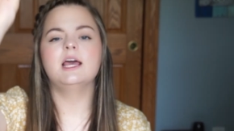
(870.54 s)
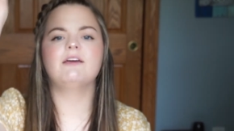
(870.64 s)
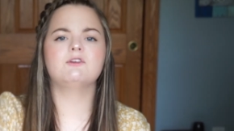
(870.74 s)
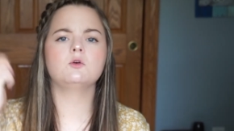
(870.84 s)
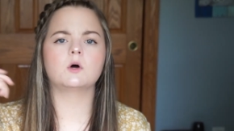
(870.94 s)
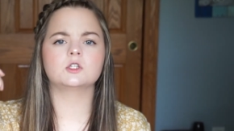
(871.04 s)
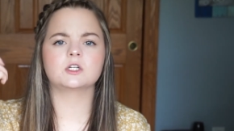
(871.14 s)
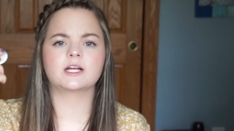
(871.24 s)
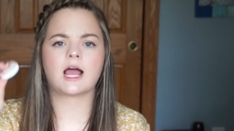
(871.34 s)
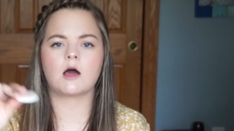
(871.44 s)
If you're
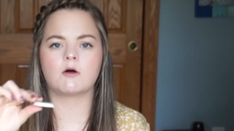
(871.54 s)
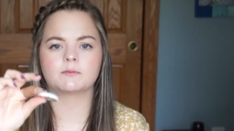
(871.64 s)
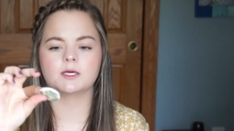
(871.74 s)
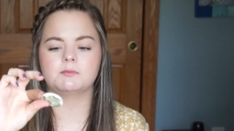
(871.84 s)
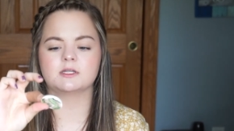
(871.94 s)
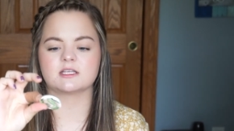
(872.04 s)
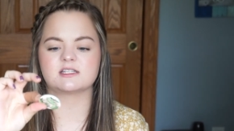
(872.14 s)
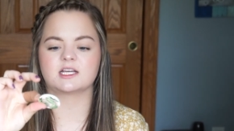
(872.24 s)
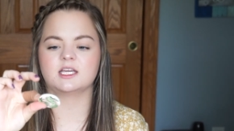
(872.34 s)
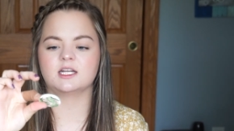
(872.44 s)
wondering how I'm keeping the
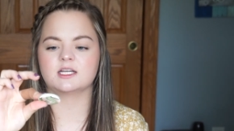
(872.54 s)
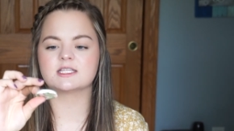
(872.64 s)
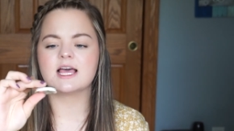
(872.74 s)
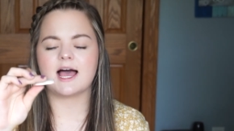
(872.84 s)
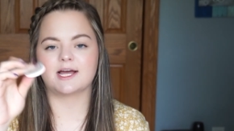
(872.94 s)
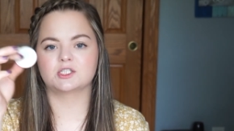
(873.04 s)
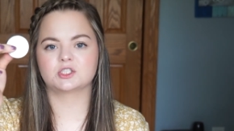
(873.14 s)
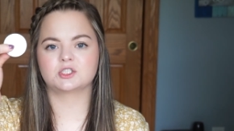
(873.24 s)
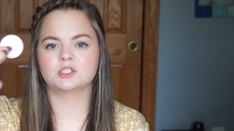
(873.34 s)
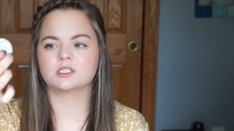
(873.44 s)
stickiness, I
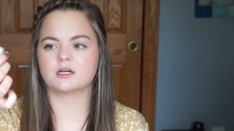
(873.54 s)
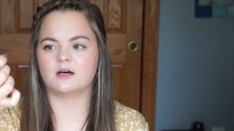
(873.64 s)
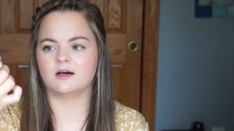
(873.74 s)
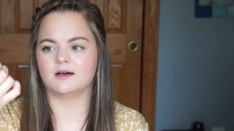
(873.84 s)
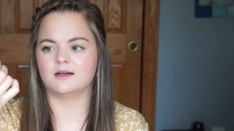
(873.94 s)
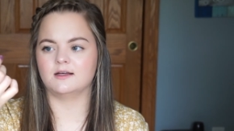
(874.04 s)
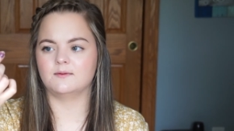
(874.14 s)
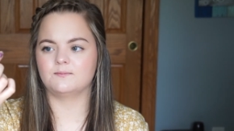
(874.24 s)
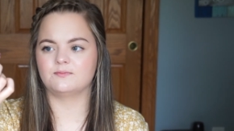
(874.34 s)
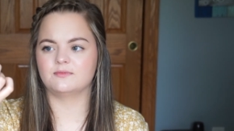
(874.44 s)
just took
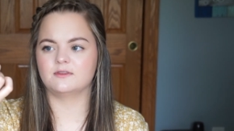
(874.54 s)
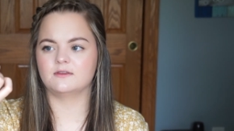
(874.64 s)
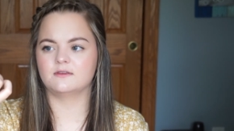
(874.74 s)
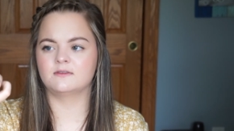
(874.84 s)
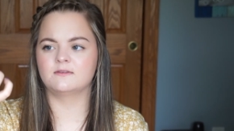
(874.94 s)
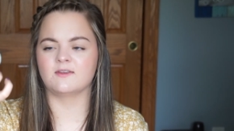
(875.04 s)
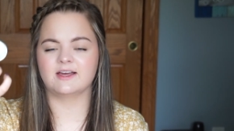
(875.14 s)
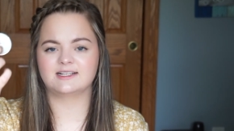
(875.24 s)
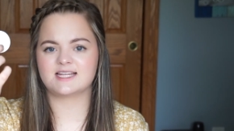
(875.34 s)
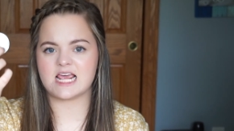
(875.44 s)

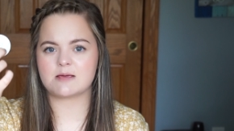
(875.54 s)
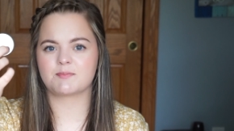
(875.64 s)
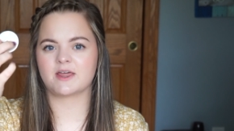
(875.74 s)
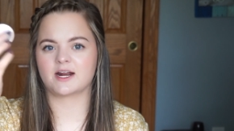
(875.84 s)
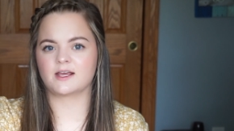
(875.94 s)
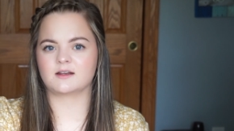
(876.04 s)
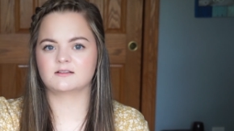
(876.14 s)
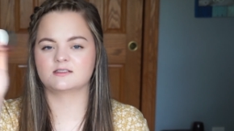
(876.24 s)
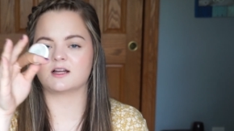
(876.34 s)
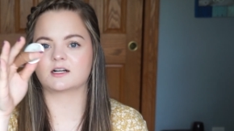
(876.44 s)
like tape that I
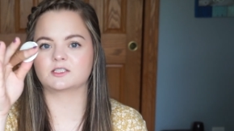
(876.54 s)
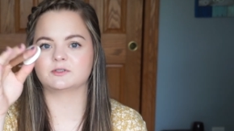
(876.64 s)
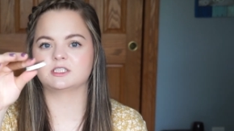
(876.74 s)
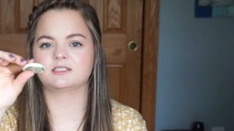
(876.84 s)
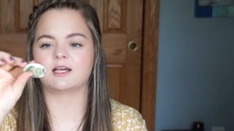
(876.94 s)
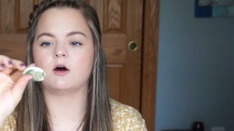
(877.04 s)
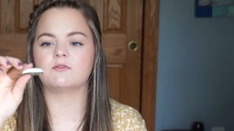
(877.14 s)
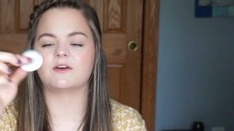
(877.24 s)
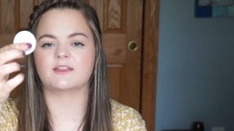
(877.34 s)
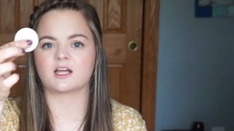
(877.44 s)
stuck to
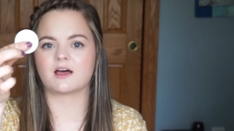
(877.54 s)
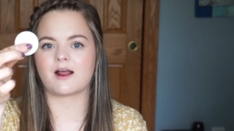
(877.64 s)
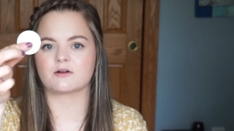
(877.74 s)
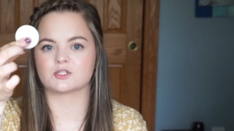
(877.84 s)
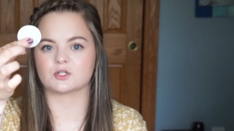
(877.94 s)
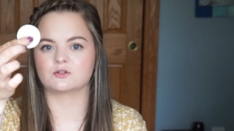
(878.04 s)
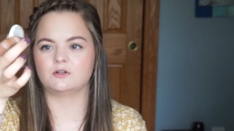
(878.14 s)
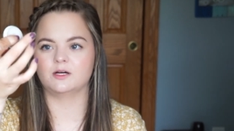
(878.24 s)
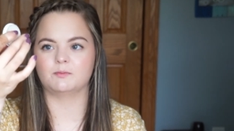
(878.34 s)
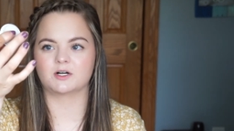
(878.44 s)
itself and then cut out a
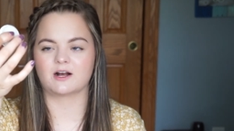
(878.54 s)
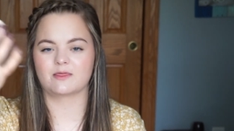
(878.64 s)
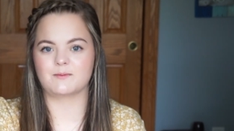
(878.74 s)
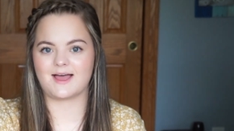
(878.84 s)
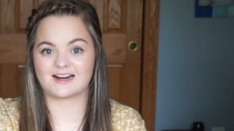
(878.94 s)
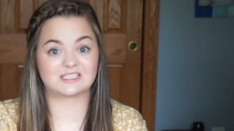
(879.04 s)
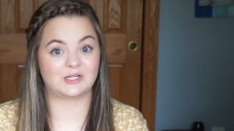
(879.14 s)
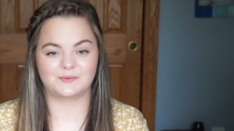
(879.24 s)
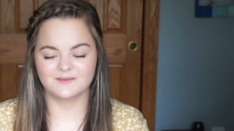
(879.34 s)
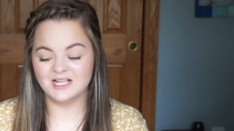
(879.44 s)
circle and put it on the back.
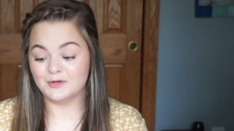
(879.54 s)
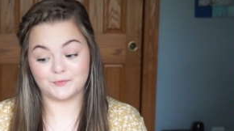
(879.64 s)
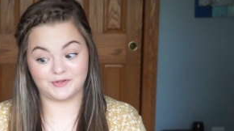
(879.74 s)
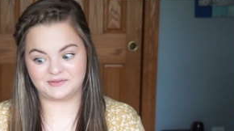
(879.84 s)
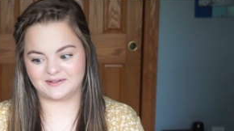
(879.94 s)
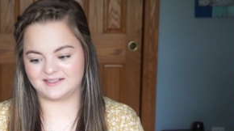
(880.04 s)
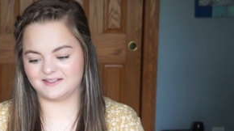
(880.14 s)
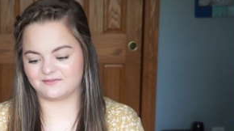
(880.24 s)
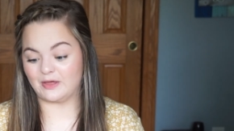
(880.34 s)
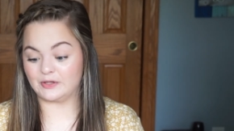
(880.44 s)
So really
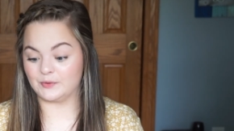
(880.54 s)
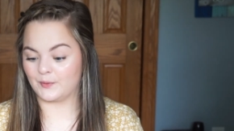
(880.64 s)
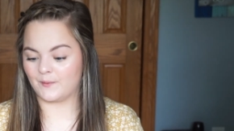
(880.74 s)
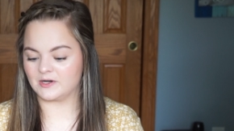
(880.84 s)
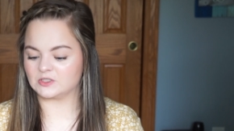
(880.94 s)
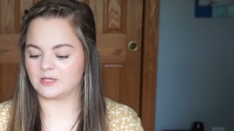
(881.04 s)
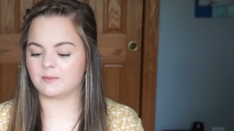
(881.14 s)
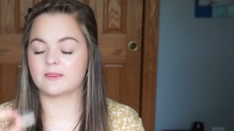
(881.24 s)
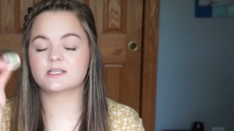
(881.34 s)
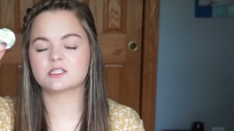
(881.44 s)
quickly, if you were wondering,
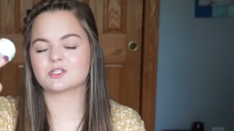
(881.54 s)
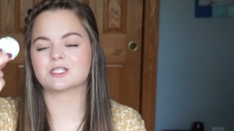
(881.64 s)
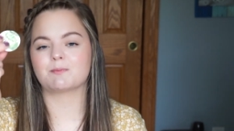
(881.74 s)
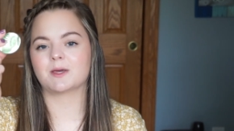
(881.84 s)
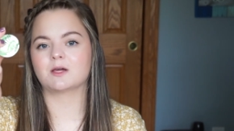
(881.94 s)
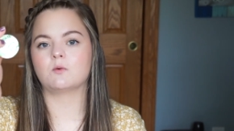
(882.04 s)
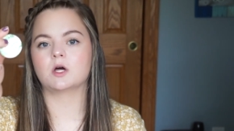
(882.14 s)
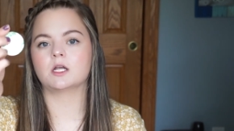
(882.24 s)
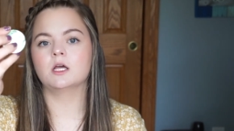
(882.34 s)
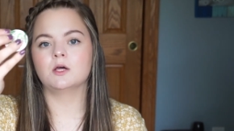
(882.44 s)
but this is just a pink
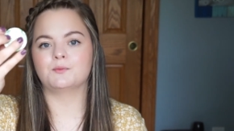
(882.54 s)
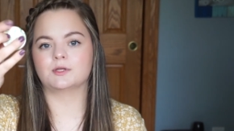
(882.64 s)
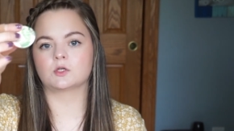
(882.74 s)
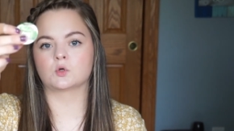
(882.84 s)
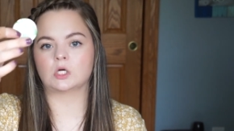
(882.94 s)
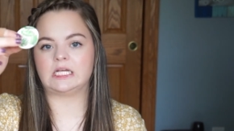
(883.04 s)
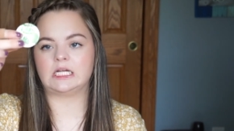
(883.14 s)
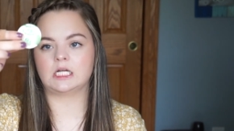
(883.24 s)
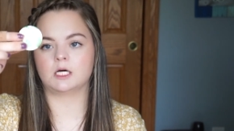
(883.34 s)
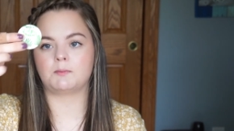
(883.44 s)
one with
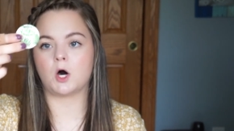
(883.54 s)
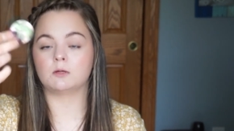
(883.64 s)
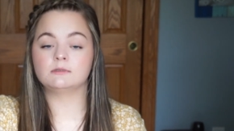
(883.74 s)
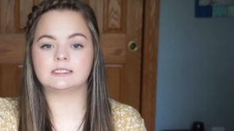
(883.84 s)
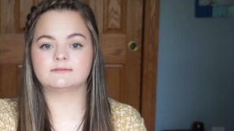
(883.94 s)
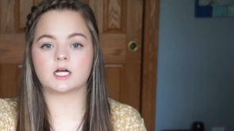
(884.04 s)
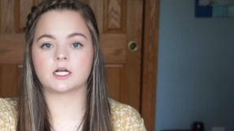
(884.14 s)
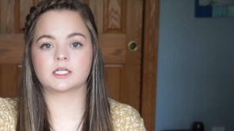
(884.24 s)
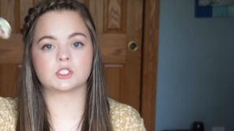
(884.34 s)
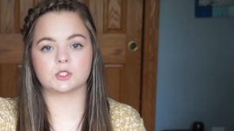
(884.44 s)
green palm leaves on it.